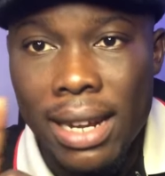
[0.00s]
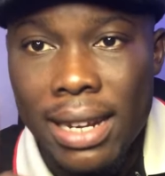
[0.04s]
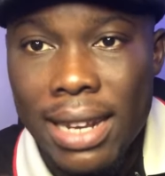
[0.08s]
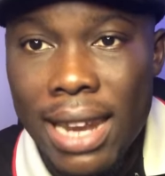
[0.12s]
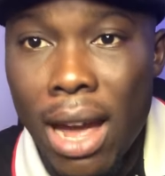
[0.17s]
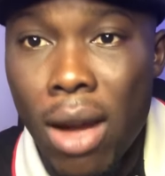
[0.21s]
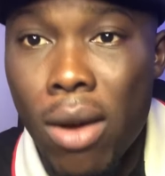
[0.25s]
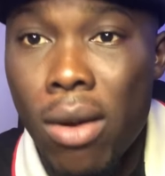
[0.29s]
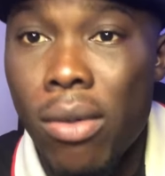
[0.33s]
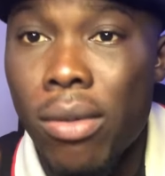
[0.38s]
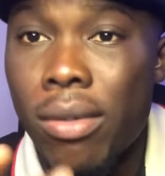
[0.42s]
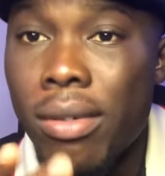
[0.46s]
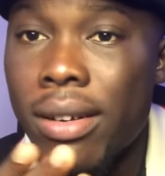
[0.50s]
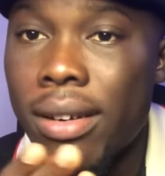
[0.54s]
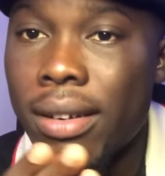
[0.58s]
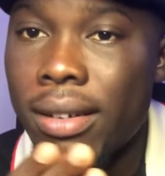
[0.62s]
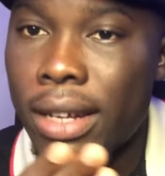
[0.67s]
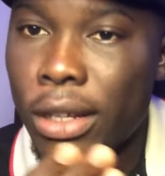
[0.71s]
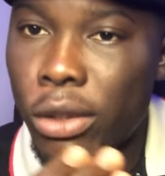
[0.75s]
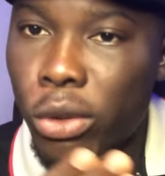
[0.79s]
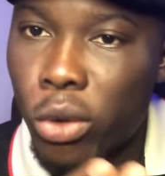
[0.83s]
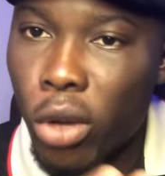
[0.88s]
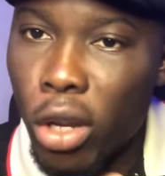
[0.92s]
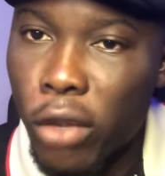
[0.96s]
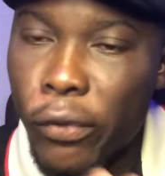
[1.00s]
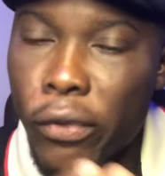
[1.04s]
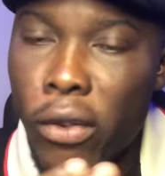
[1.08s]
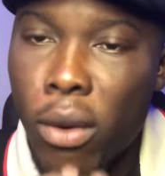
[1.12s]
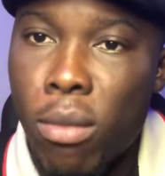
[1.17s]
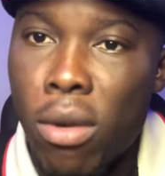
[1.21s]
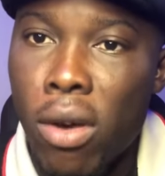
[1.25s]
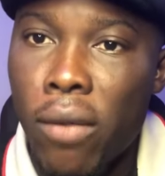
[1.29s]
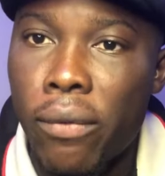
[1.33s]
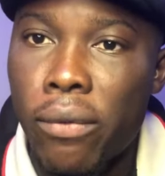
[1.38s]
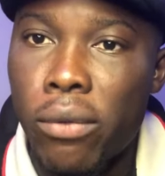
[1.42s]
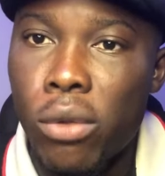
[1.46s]
Now, the third
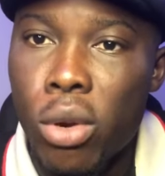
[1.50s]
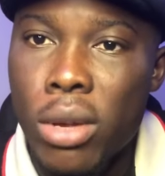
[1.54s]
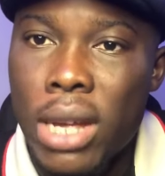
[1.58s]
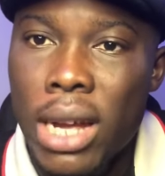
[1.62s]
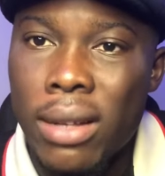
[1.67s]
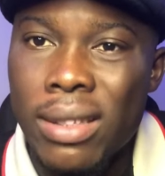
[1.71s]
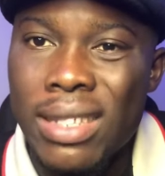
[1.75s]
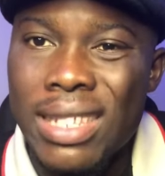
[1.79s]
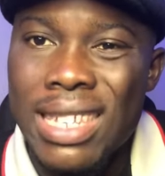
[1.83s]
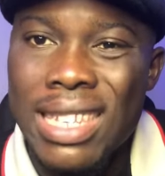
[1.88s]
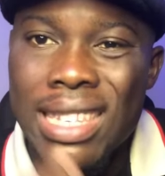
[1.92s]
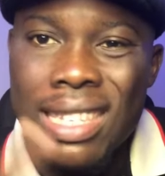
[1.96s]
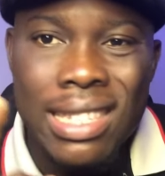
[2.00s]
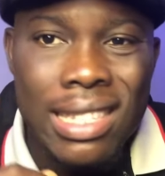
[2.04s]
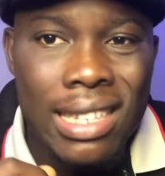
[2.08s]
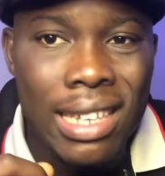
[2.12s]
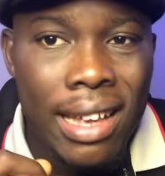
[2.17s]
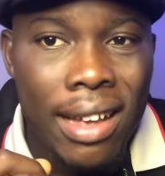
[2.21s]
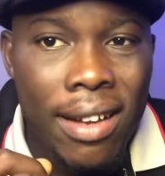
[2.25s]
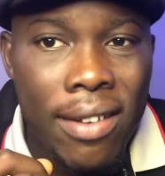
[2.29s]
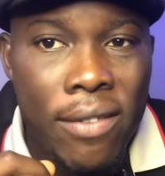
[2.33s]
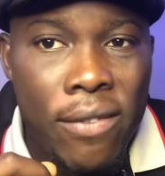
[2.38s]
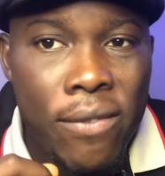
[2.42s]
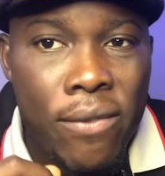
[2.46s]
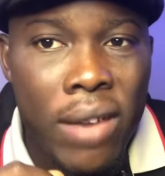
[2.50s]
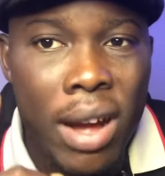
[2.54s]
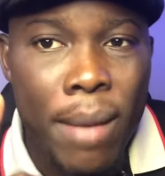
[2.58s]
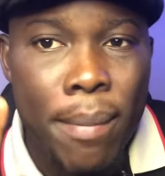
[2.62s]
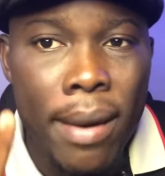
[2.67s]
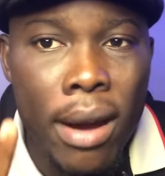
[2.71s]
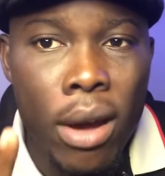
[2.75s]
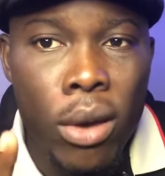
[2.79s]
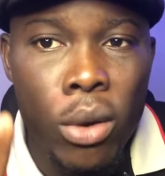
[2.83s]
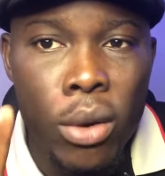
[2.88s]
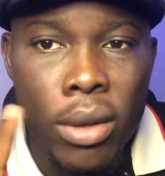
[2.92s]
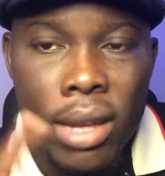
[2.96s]
form of loyalty is
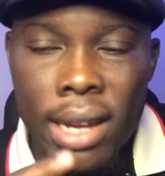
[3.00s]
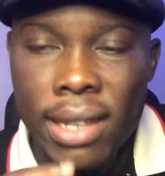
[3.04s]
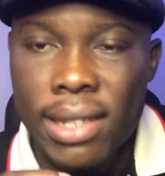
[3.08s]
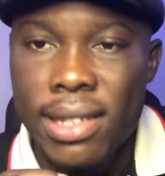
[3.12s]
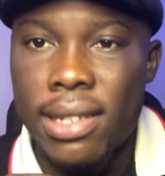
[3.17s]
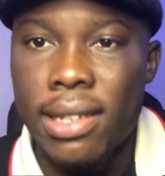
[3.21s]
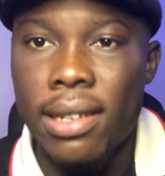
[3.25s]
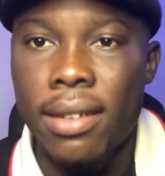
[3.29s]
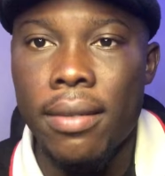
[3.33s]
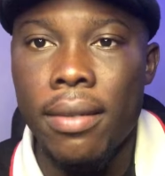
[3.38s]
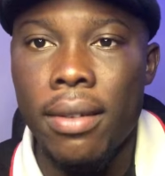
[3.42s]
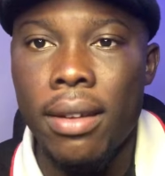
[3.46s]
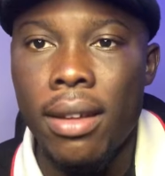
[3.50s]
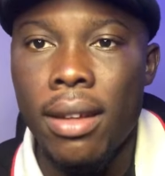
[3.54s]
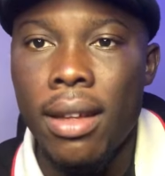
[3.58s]
verbal loyalty.